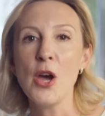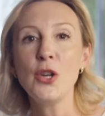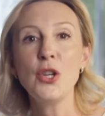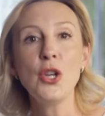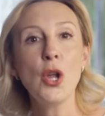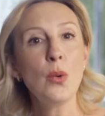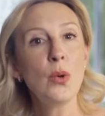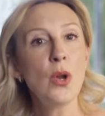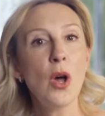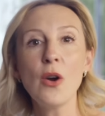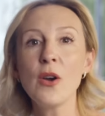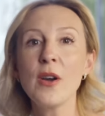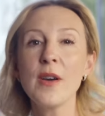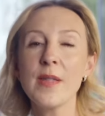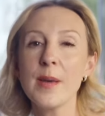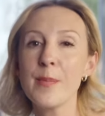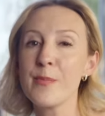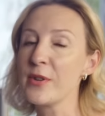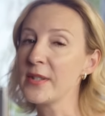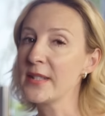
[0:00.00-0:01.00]
No
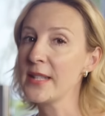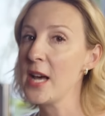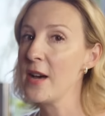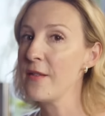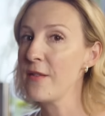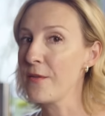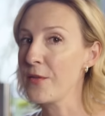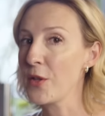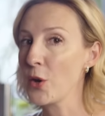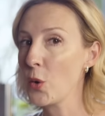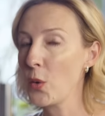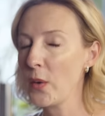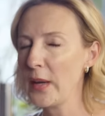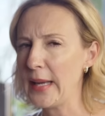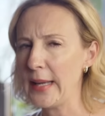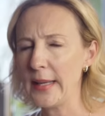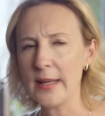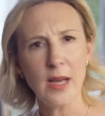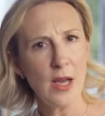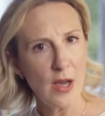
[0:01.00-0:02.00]
longer the preserve of the
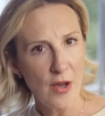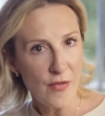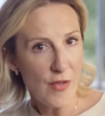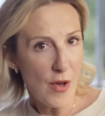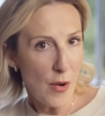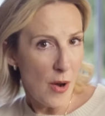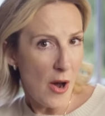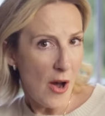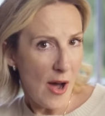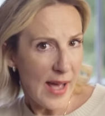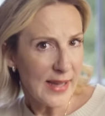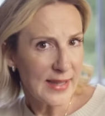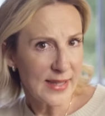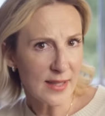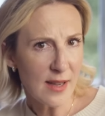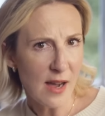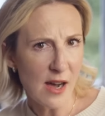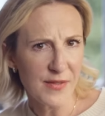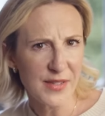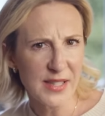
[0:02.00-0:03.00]
queen, though her
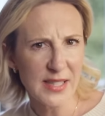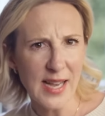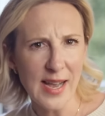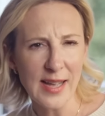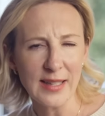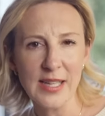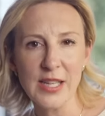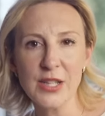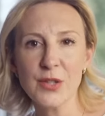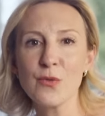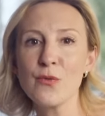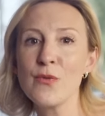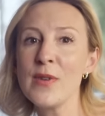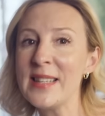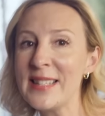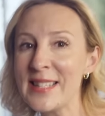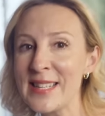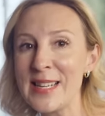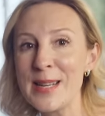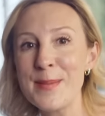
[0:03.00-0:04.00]
headscarf style has
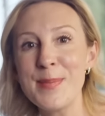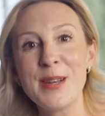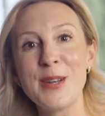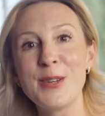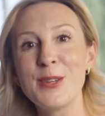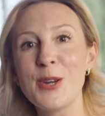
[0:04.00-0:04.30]
recently been